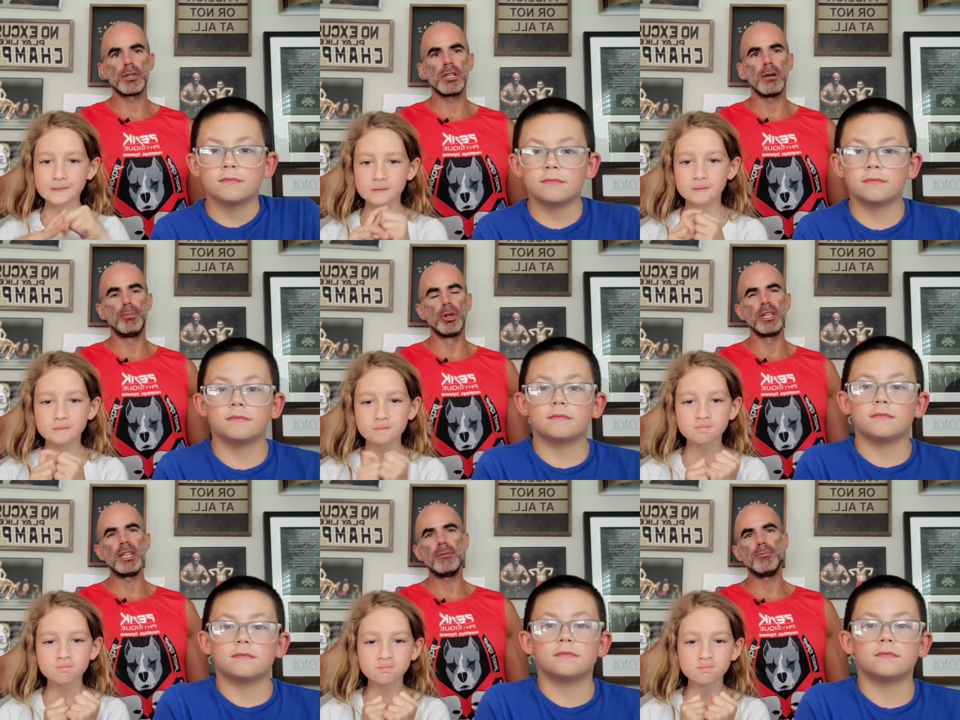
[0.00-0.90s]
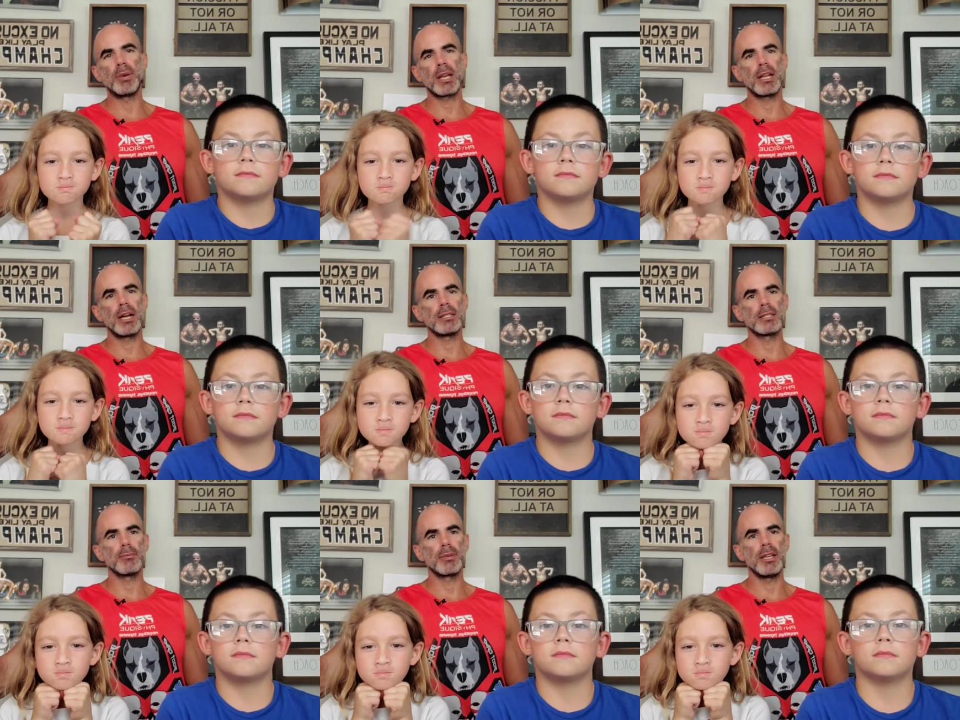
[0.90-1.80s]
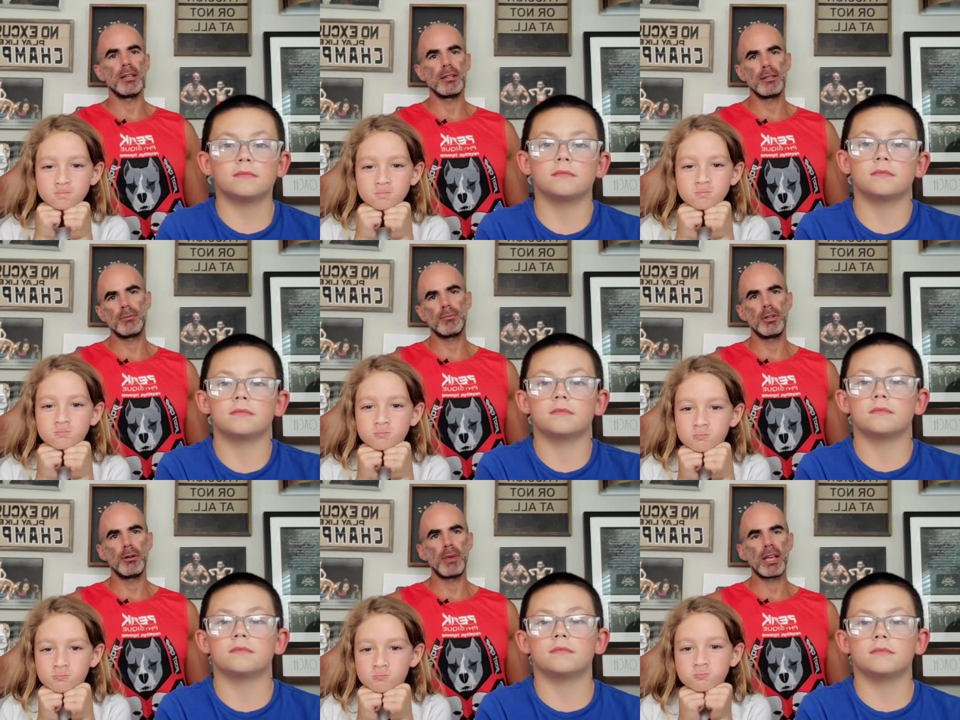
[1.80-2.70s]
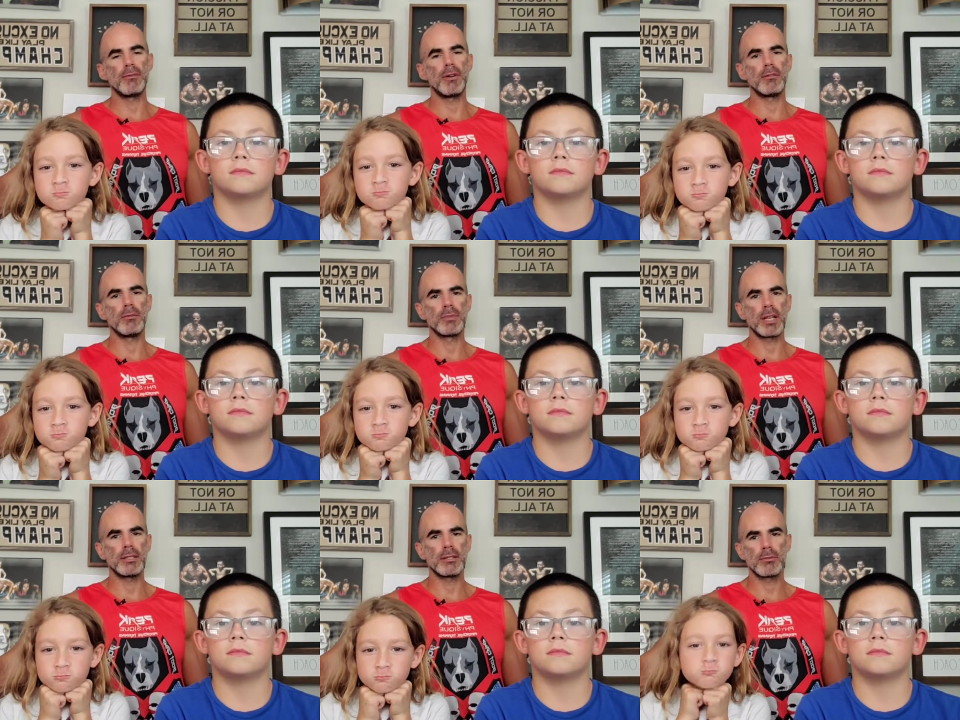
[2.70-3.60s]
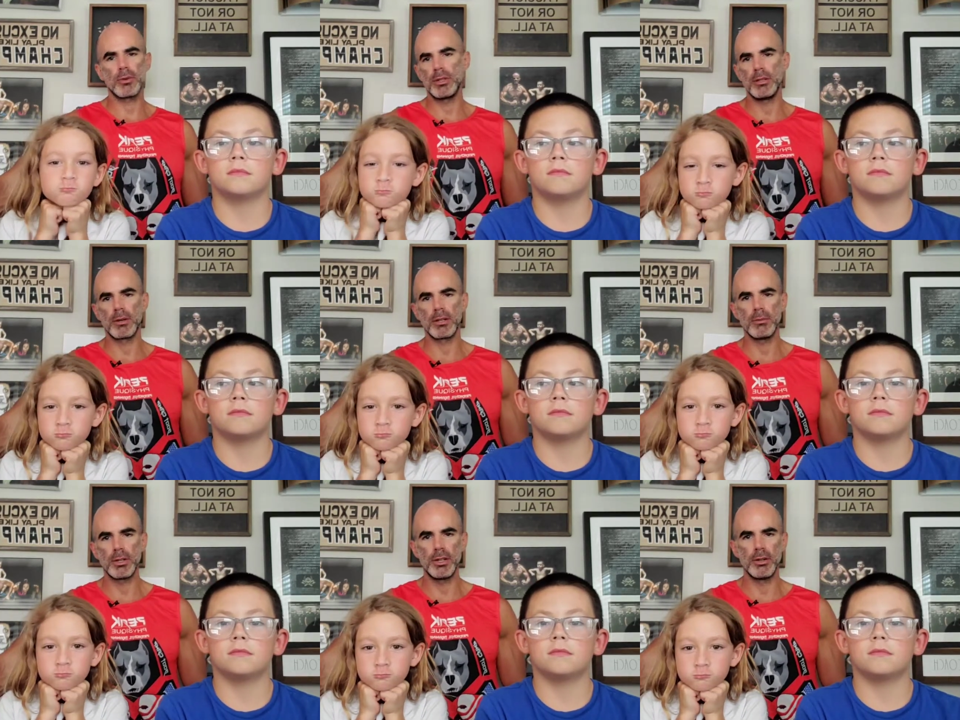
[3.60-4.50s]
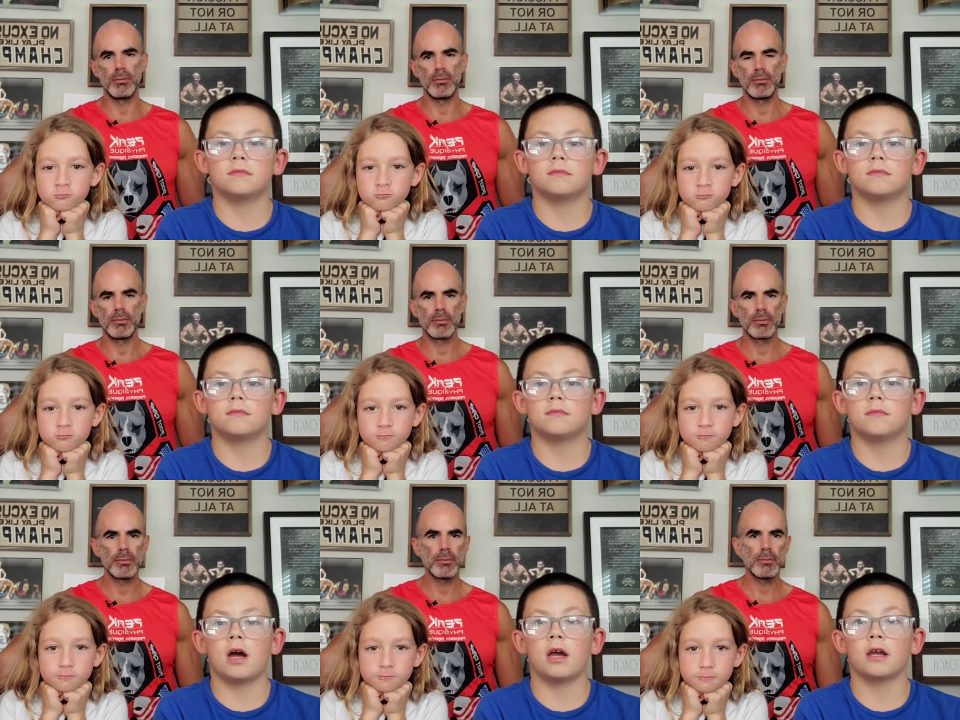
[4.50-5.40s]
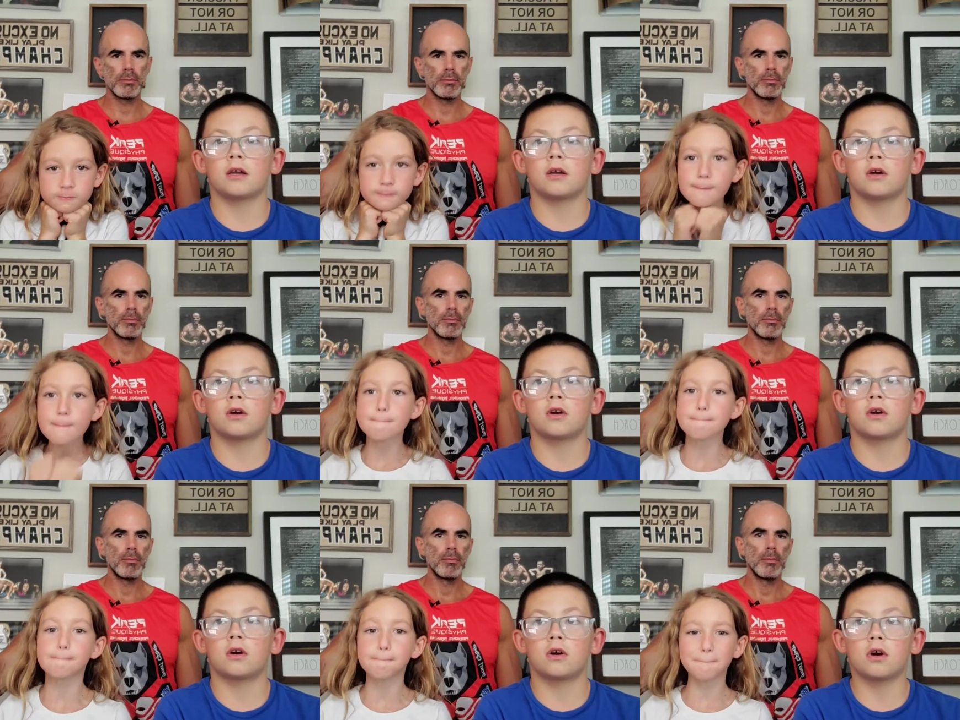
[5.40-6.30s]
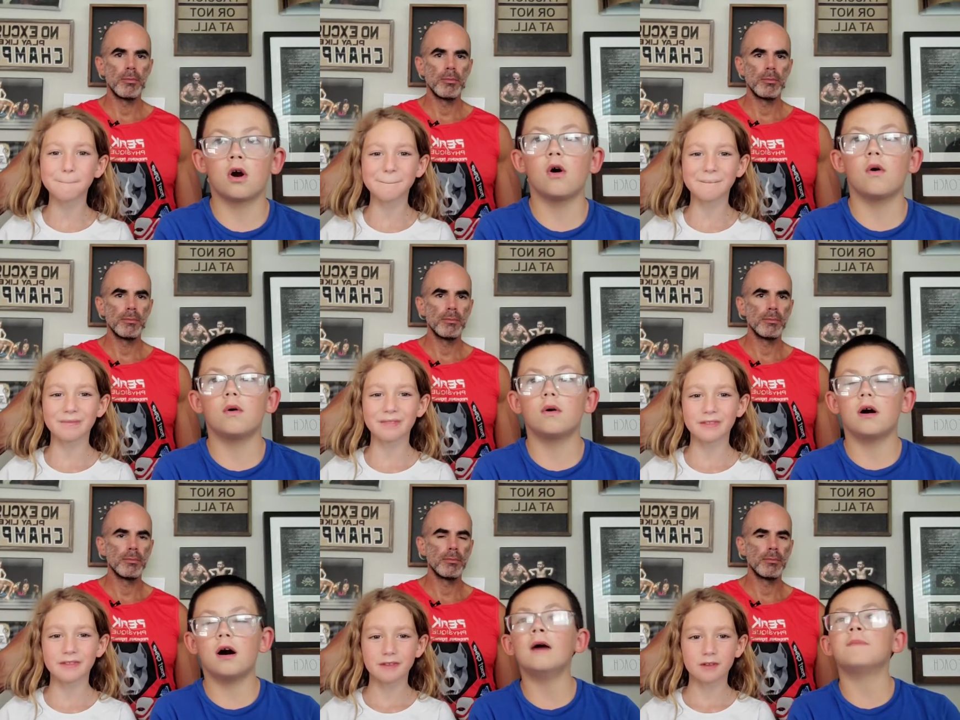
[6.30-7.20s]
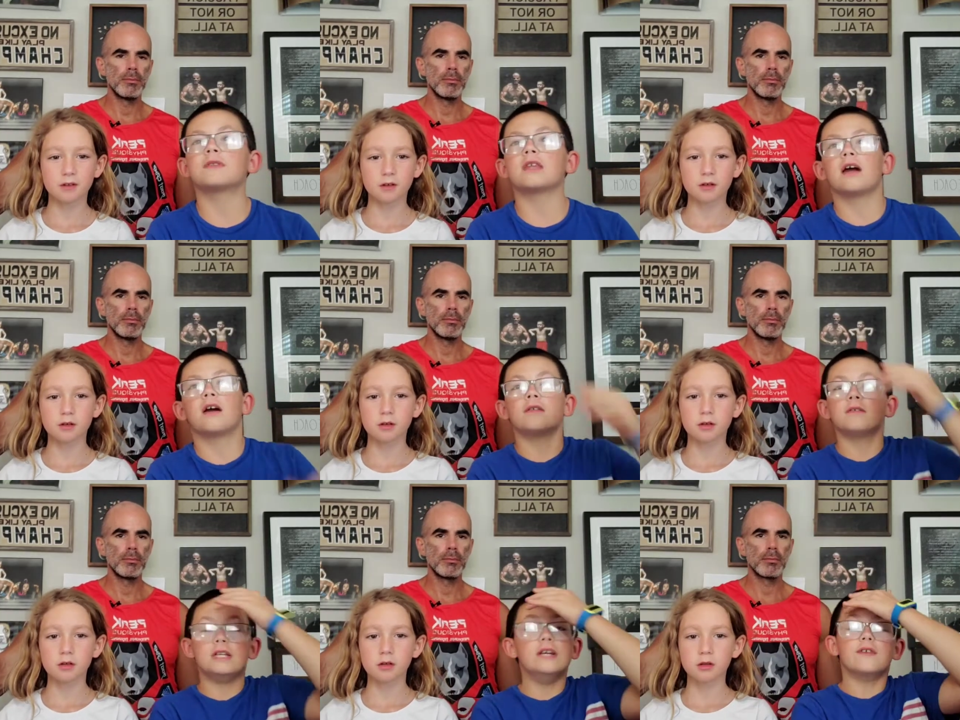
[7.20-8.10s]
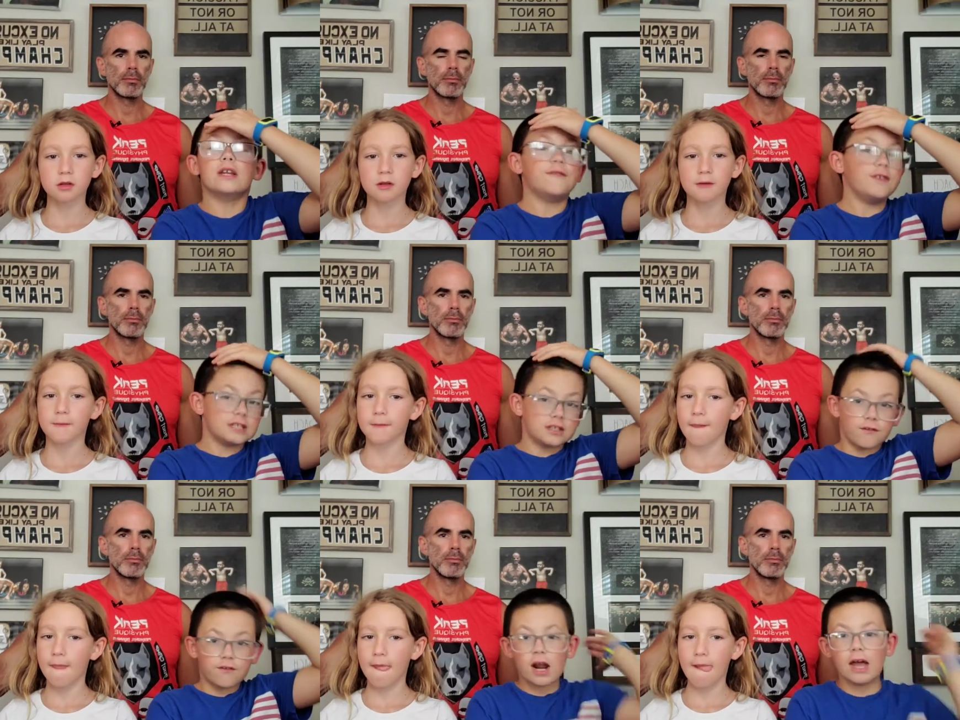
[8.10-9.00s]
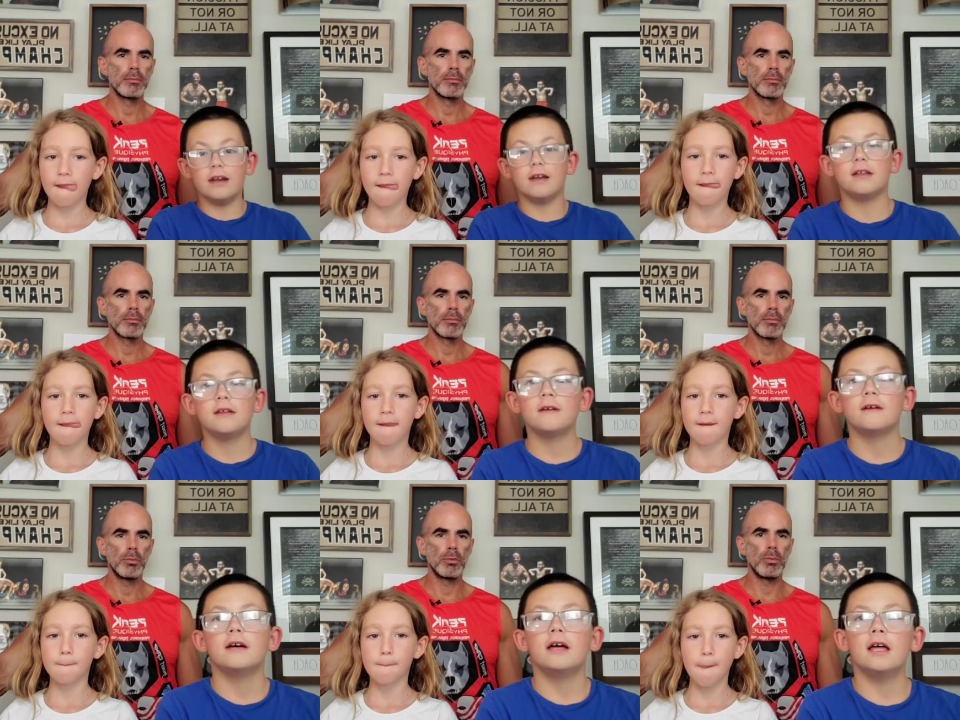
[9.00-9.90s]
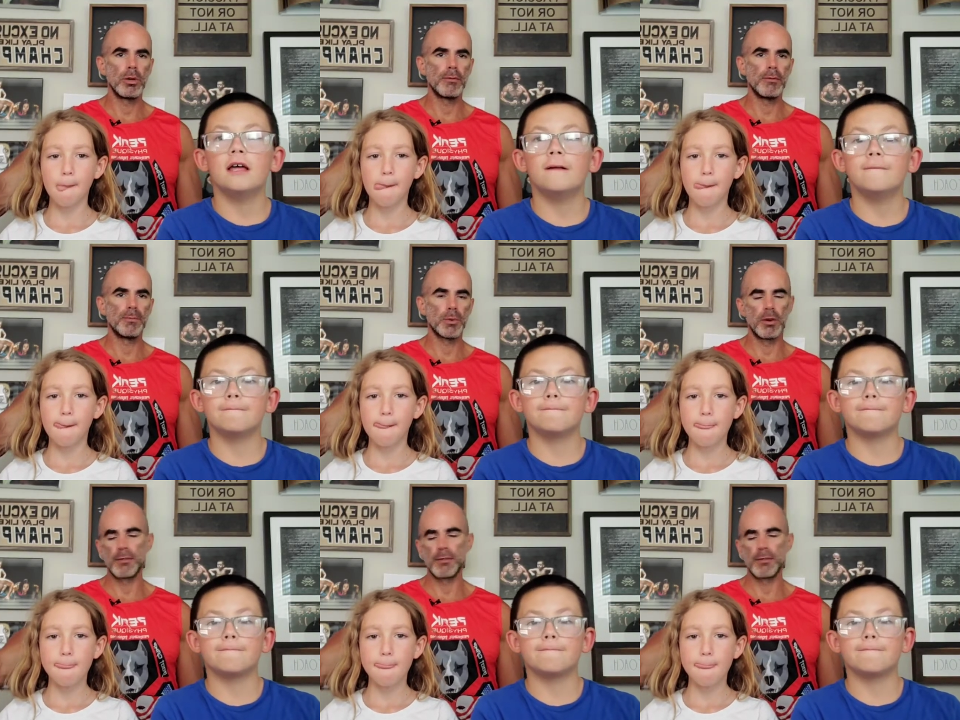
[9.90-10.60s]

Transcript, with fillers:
Speaker 1: a bully picking on some kid and he's you know making fun of him, Dice or either one of you? What do you do?
Speaker 2: I go up there, even if it's a friend.
Speaker 1: What if, what if the